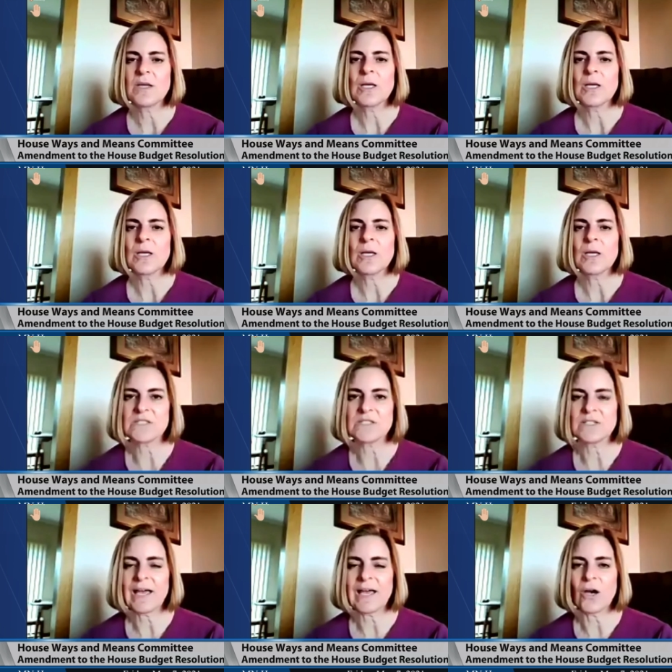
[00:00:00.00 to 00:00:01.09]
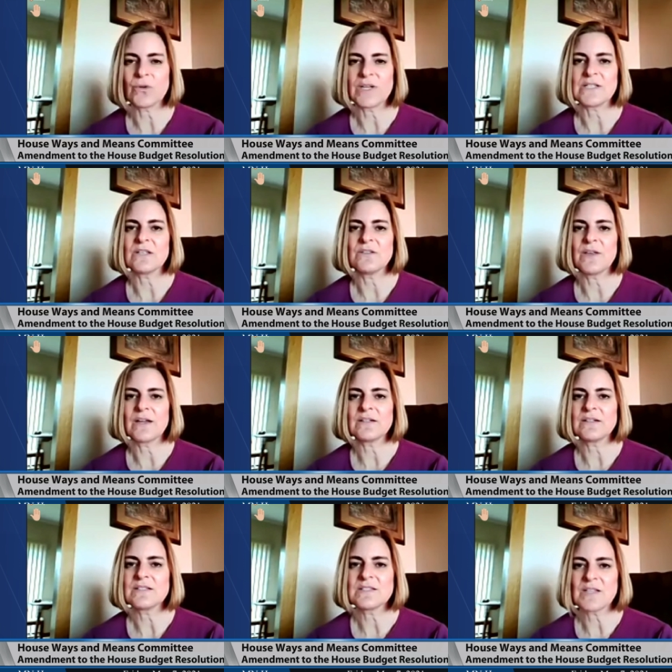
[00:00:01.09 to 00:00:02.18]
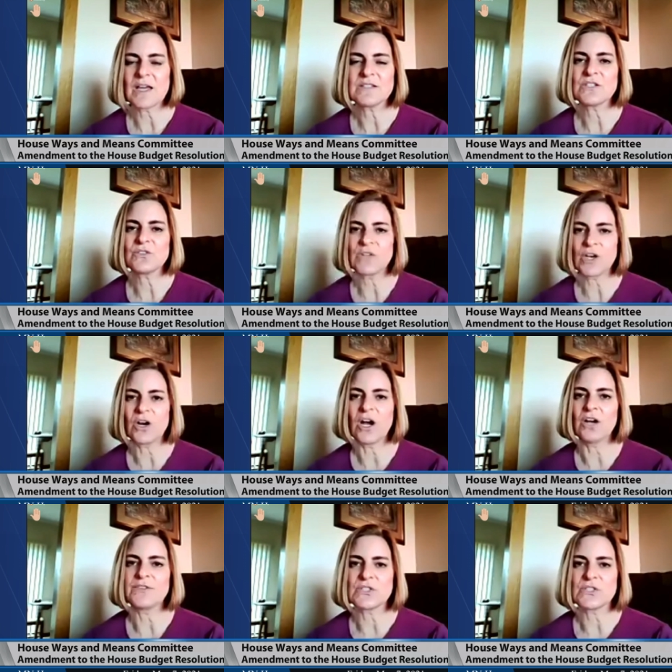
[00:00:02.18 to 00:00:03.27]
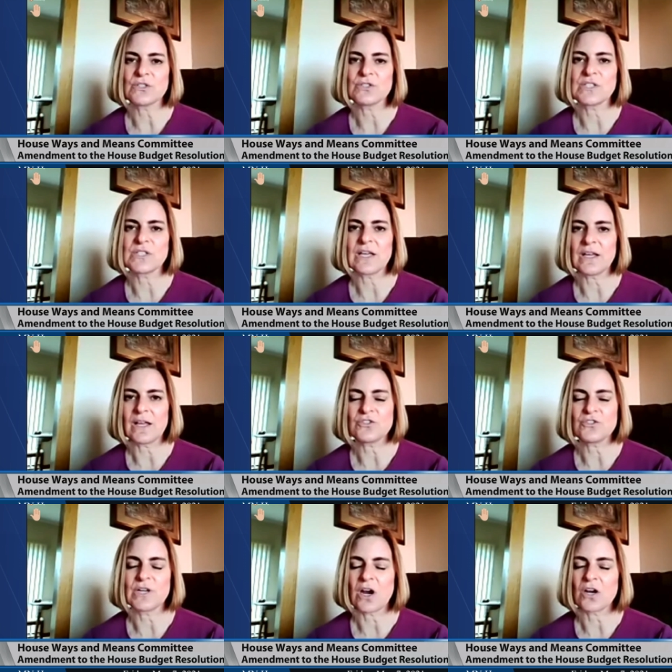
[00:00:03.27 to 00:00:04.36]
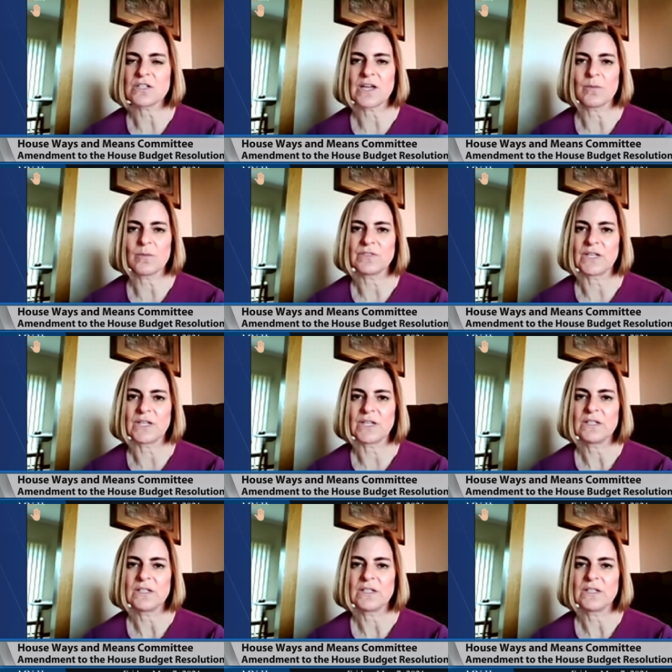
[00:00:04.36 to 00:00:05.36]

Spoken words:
but our cities and counties that sent their officers during our time of need.